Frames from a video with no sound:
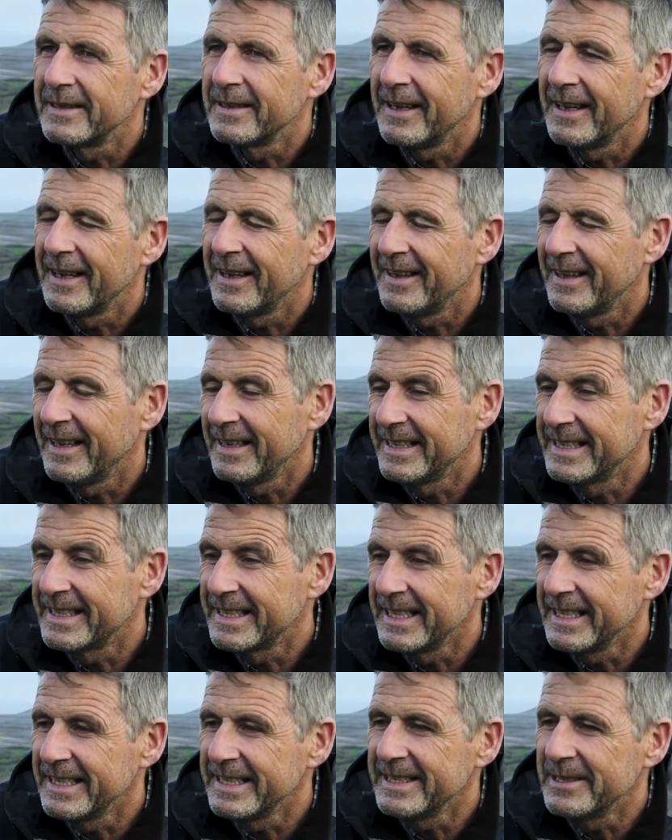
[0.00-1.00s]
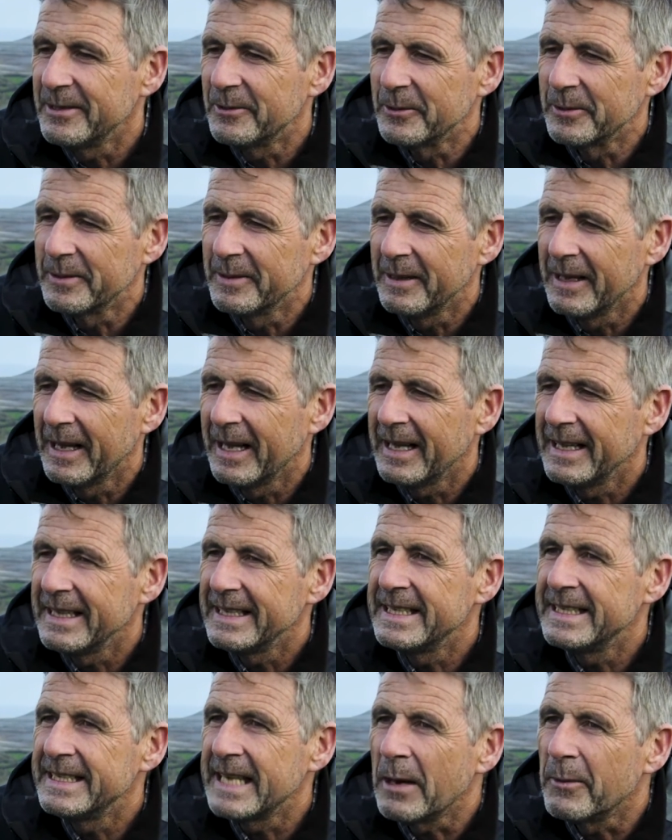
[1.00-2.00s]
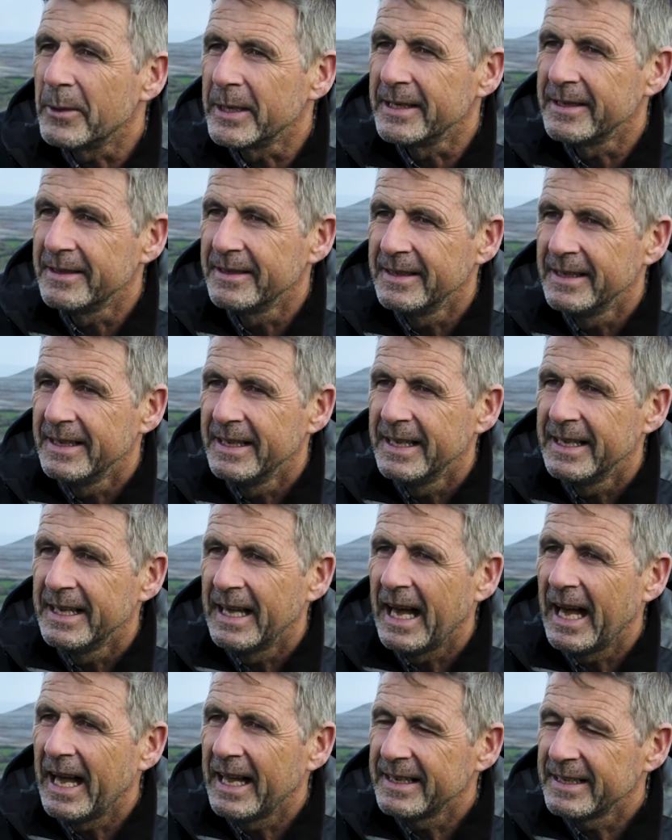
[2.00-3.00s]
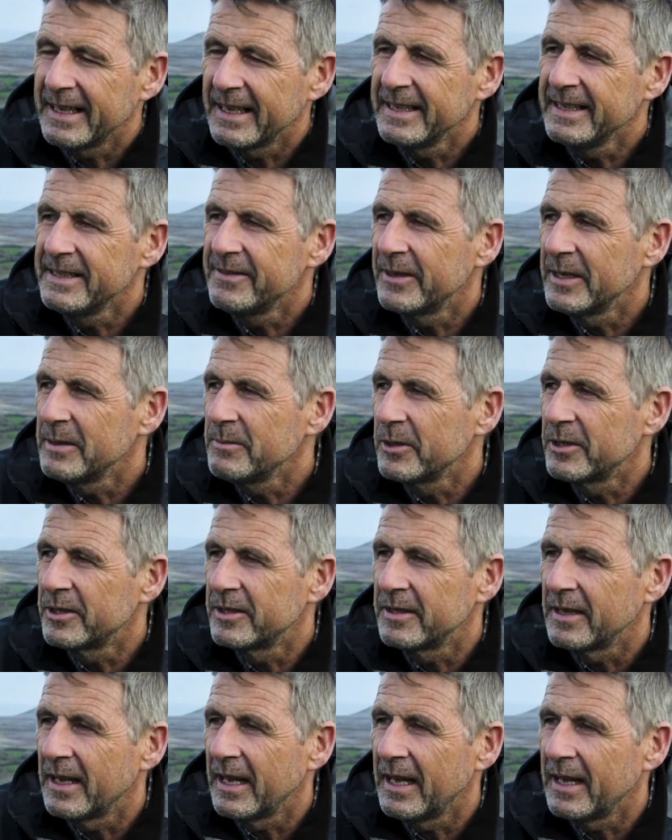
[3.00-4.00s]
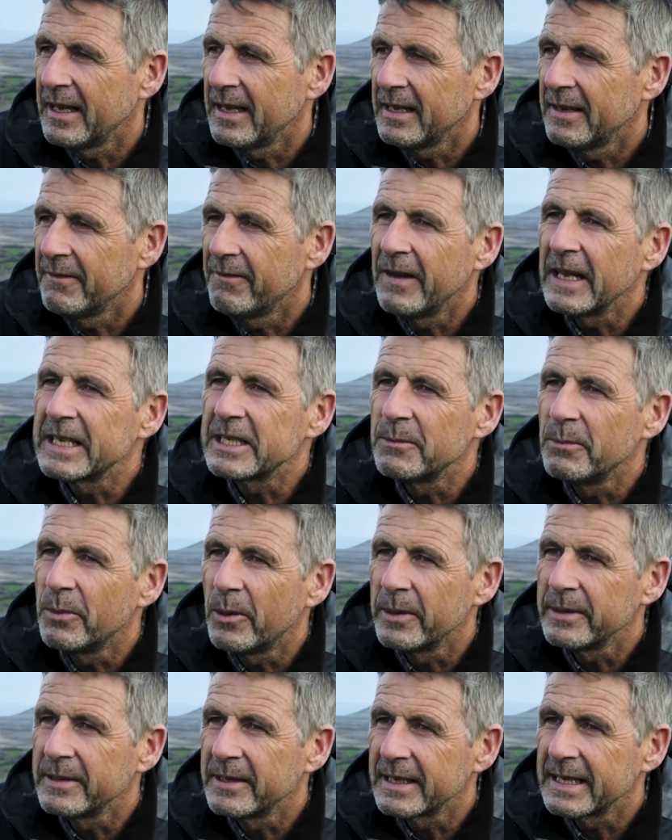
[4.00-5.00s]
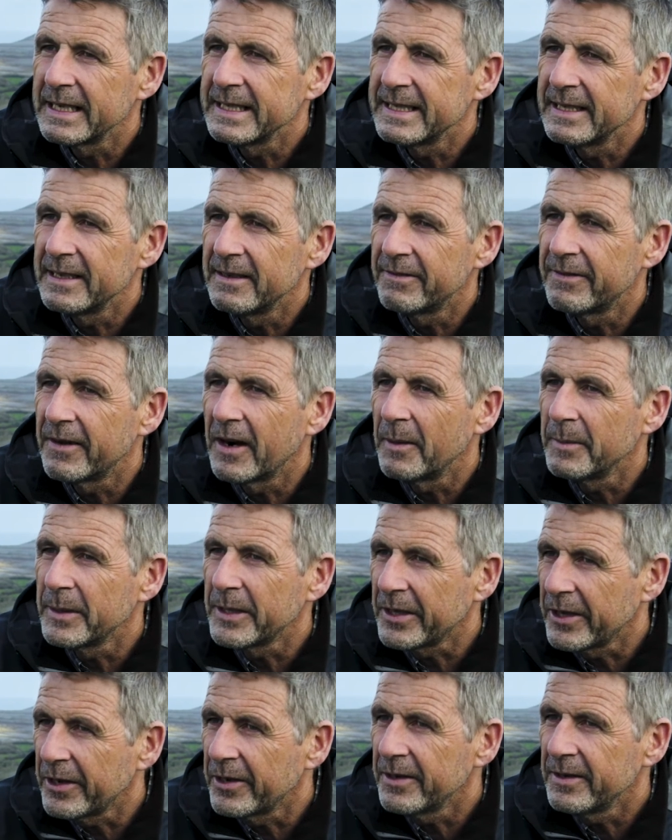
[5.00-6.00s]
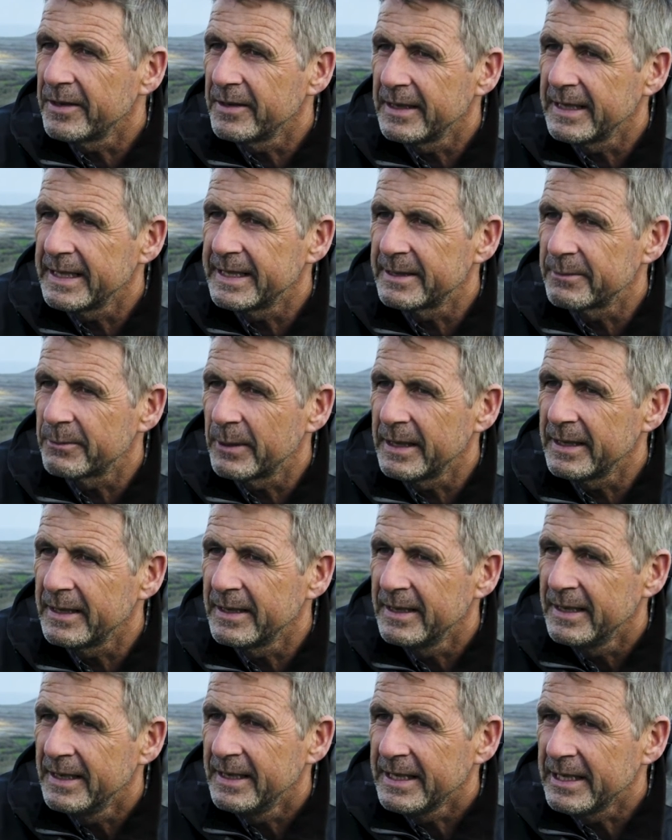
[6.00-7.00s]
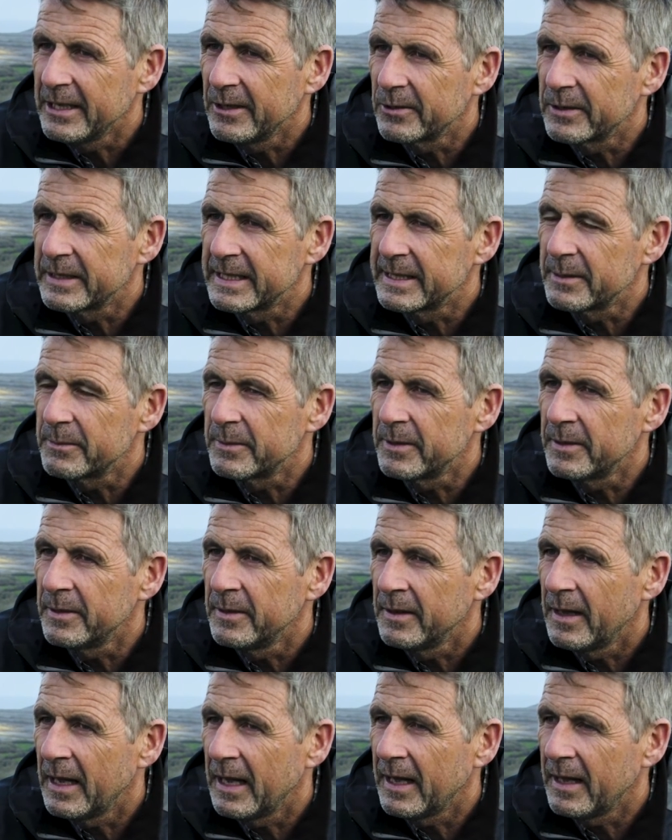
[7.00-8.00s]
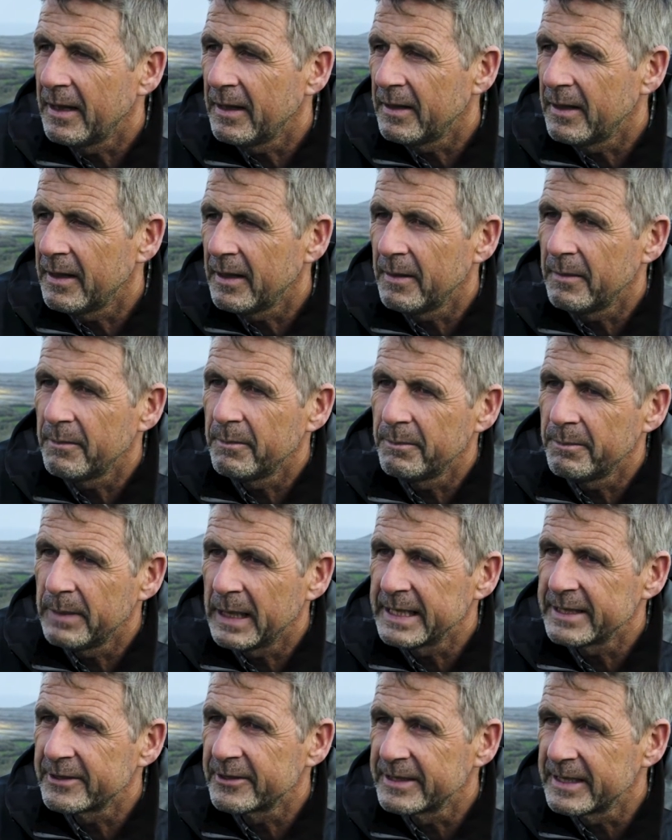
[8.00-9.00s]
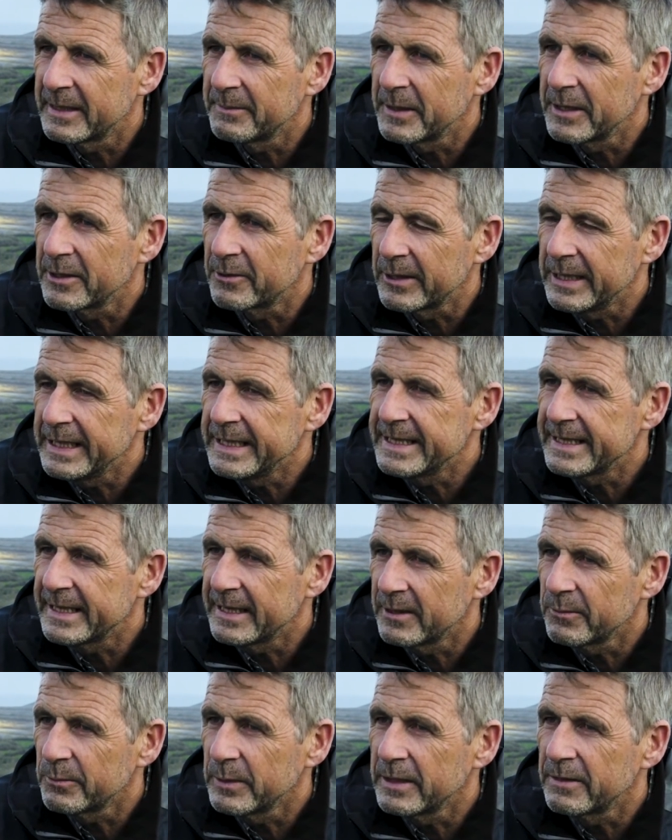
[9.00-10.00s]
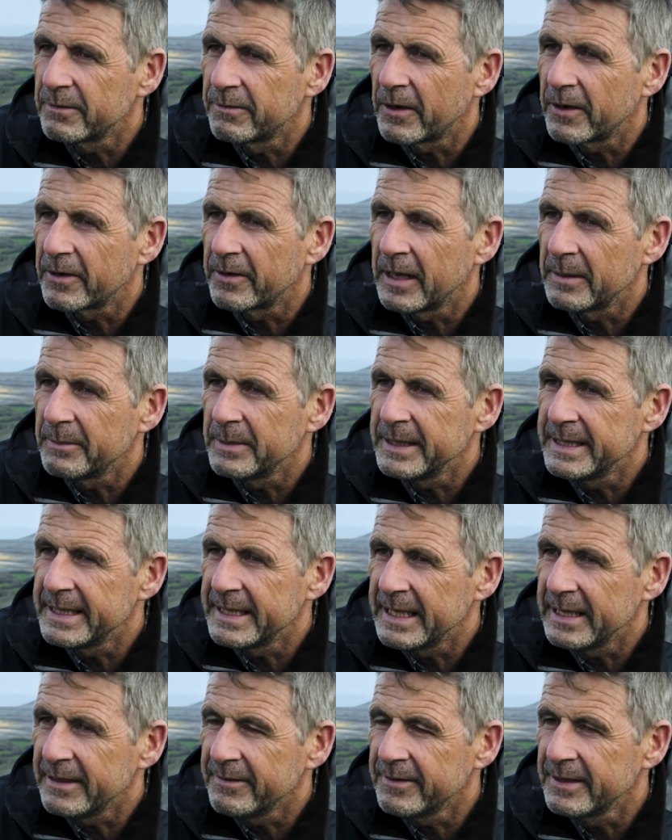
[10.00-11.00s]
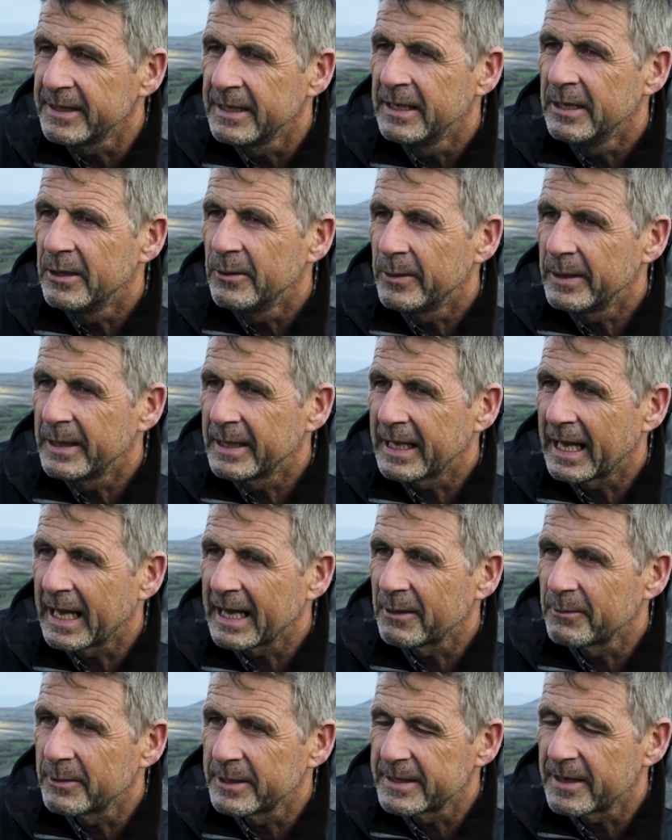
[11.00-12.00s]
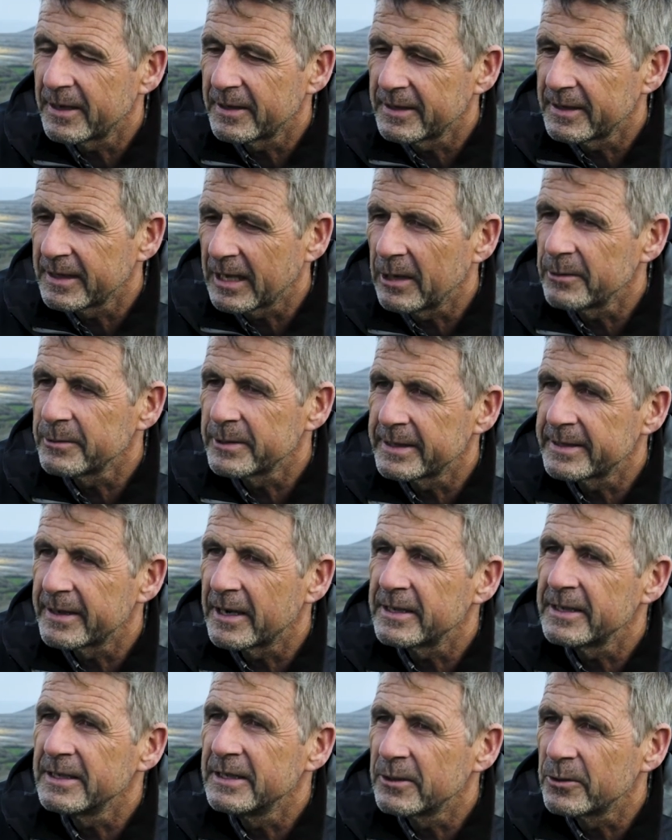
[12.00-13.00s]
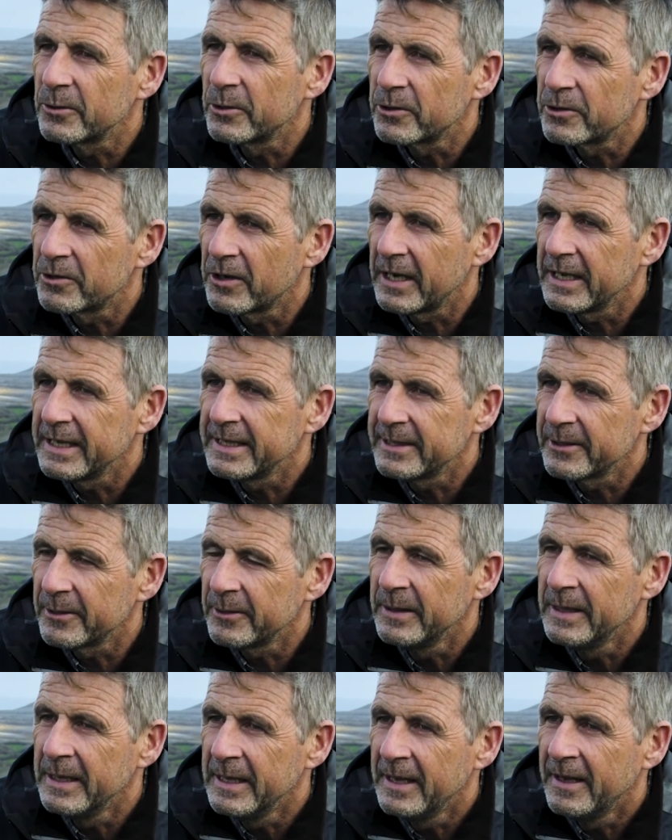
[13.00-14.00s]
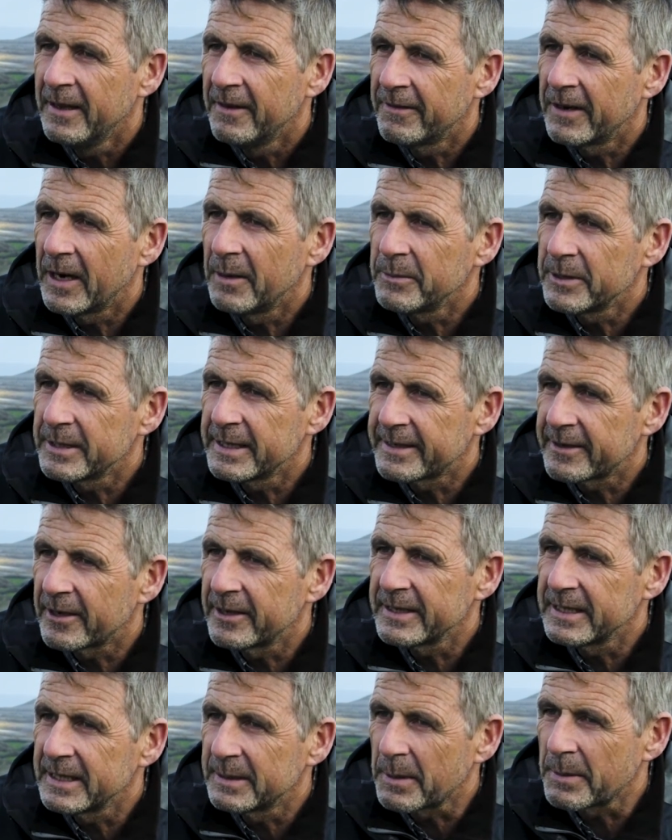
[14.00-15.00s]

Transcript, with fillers: and still is known, Samhain. And that is very much an inflection point, I guess, in the farming year. It's when, you know, the summer pastures had been grazed and the winter fodder had been saved, when the cattle were starting, the cows were starting to go dry. So farmers are starting to